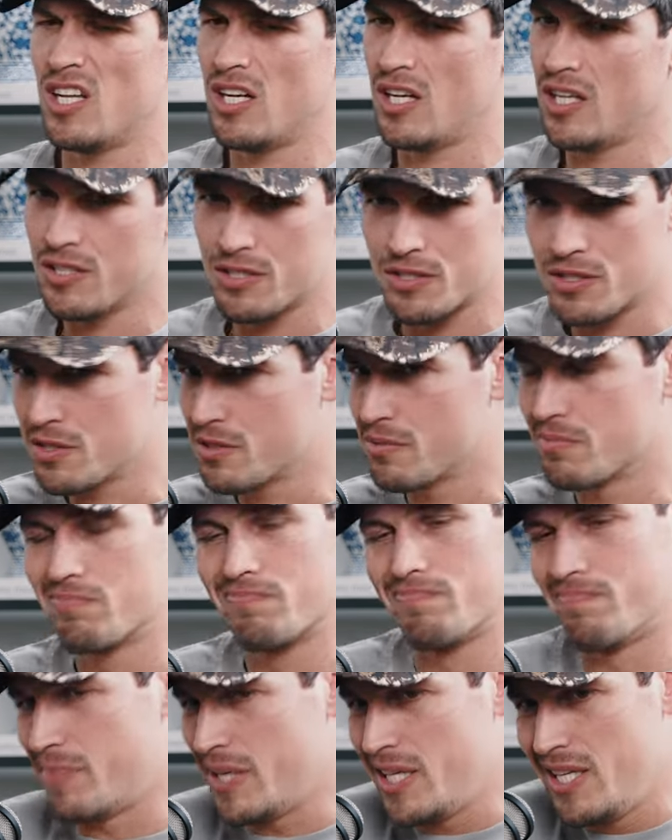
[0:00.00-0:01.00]
Like, let's just
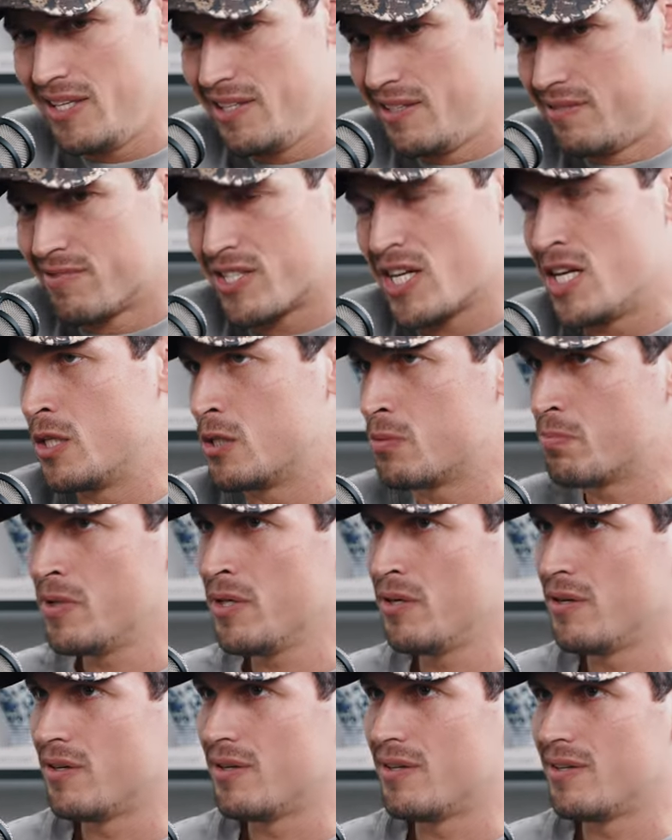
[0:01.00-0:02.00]
be
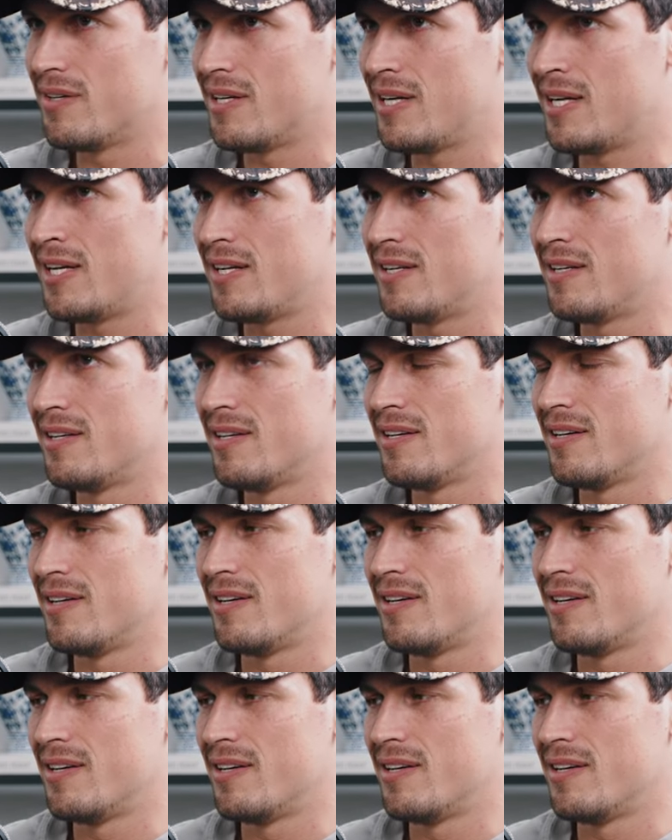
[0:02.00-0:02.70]
transparent. Yep. Like,